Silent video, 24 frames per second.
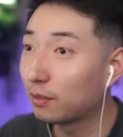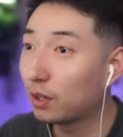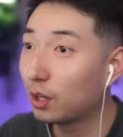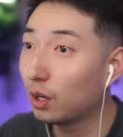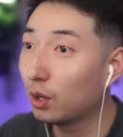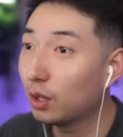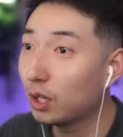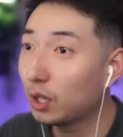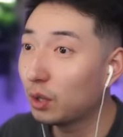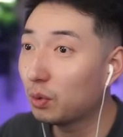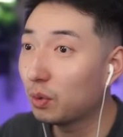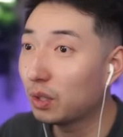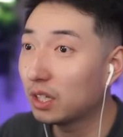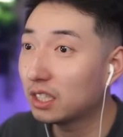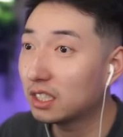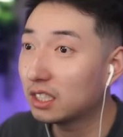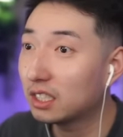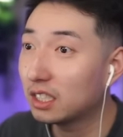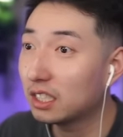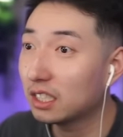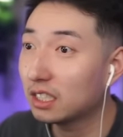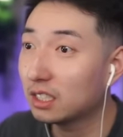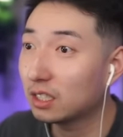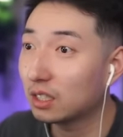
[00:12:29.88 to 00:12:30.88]
Cody
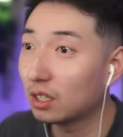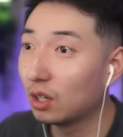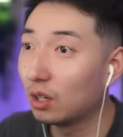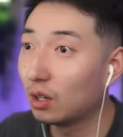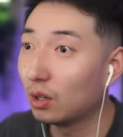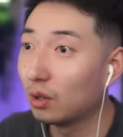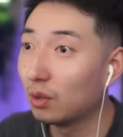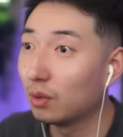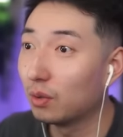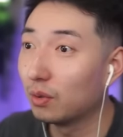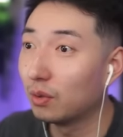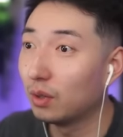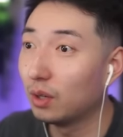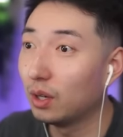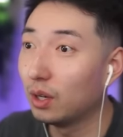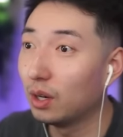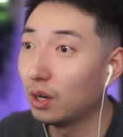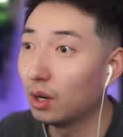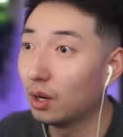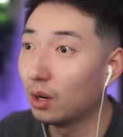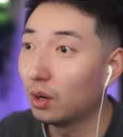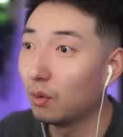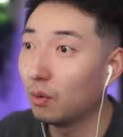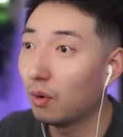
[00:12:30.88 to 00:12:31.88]
wins this, oh,
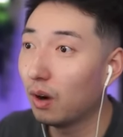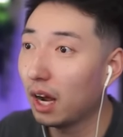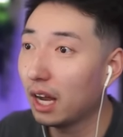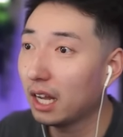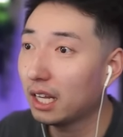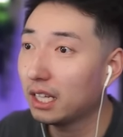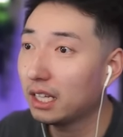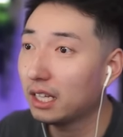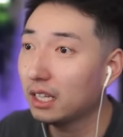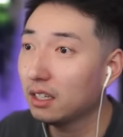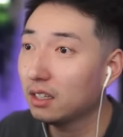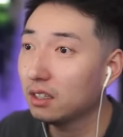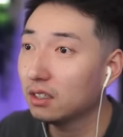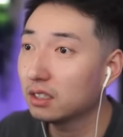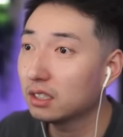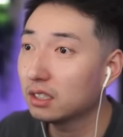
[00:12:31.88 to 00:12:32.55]
no. Why here,